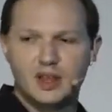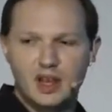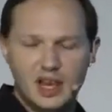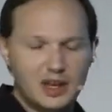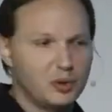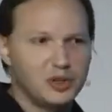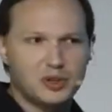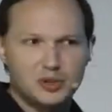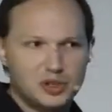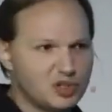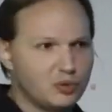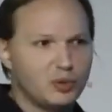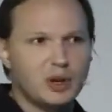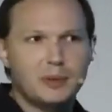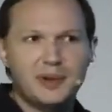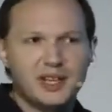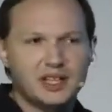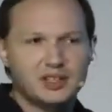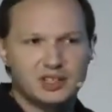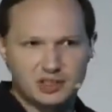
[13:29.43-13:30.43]
And we just
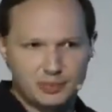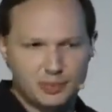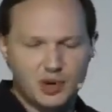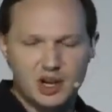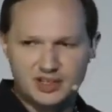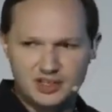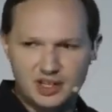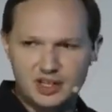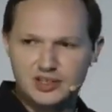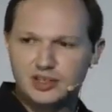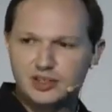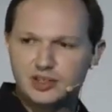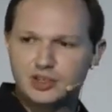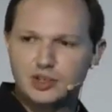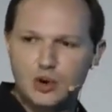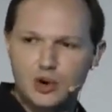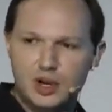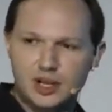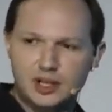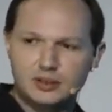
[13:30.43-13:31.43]
repeat this process and
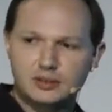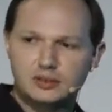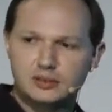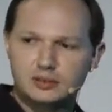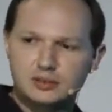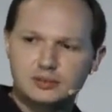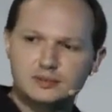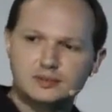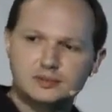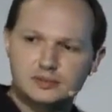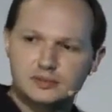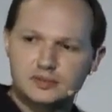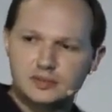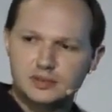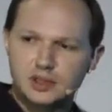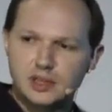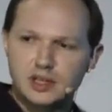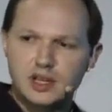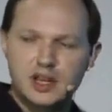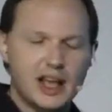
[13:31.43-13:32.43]
so on.
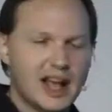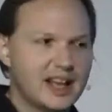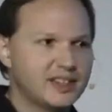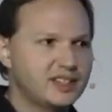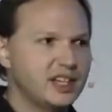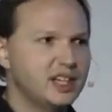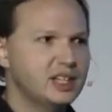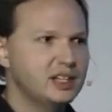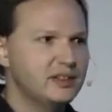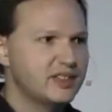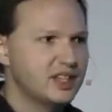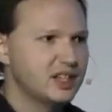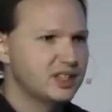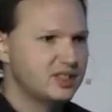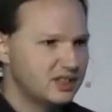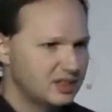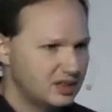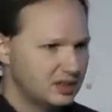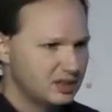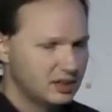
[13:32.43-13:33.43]
At the end of
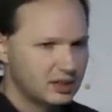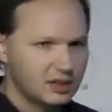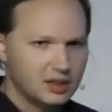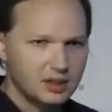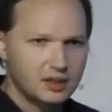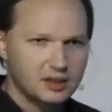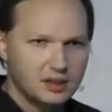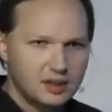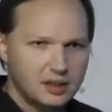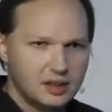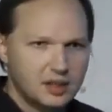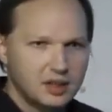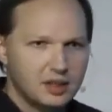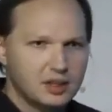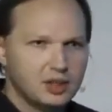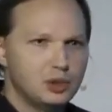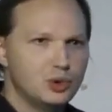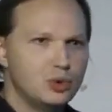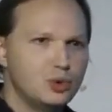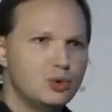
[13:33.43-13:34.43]
this,
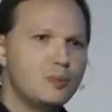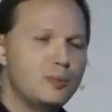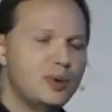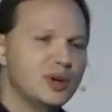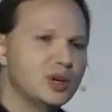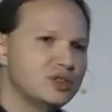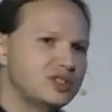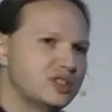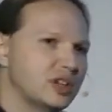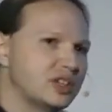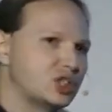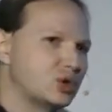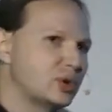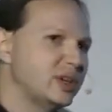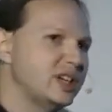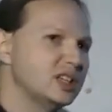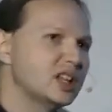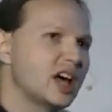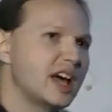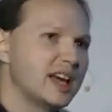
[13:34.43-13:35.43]
you built a
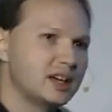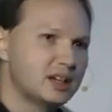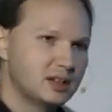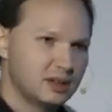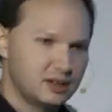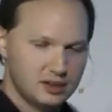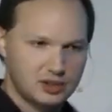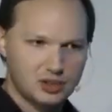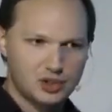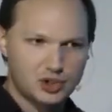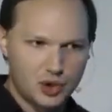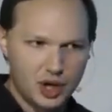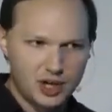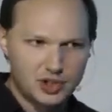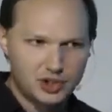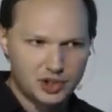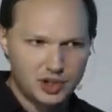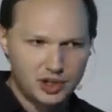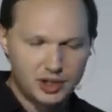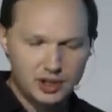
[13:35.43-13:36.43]
tree-like
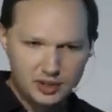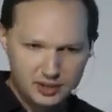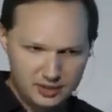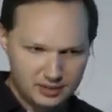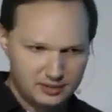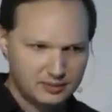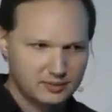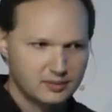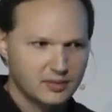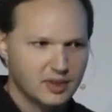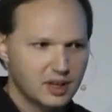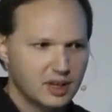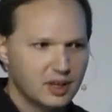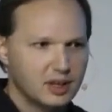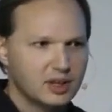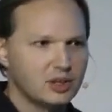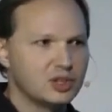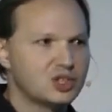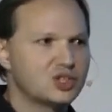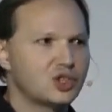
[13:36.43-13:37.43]
structure.
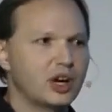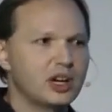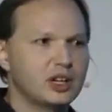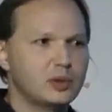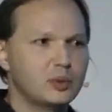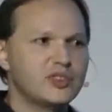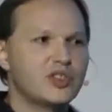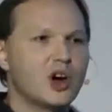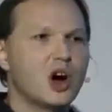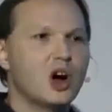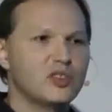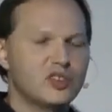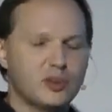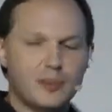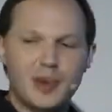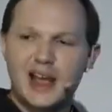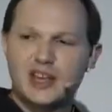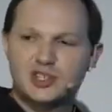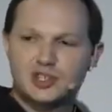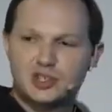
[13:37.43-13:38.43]
You started with all the
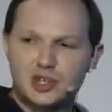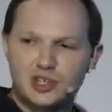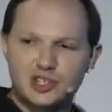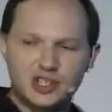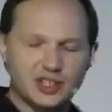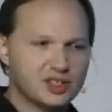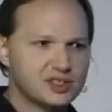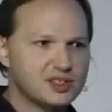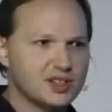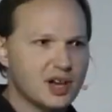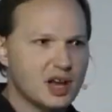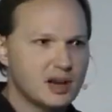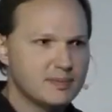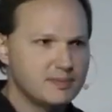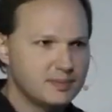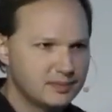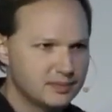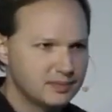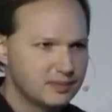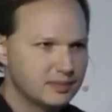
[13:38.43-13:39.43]
passengers at the
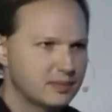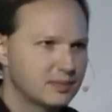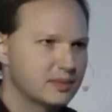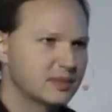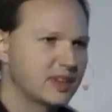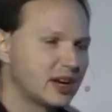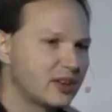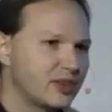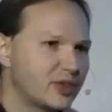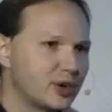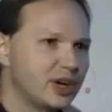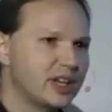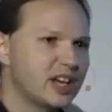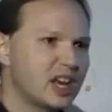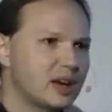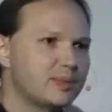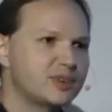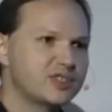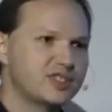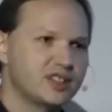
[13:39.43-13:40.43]
top. They had a
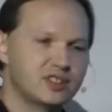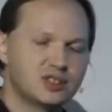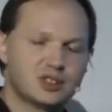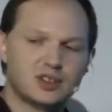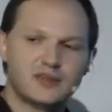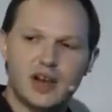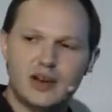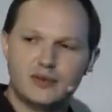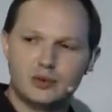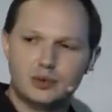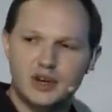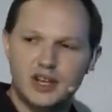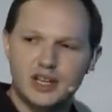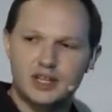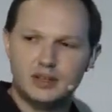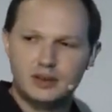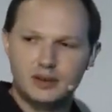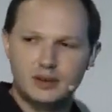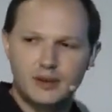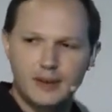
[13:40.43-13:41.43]
38% survival
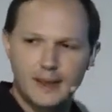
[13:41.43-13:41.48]
rate.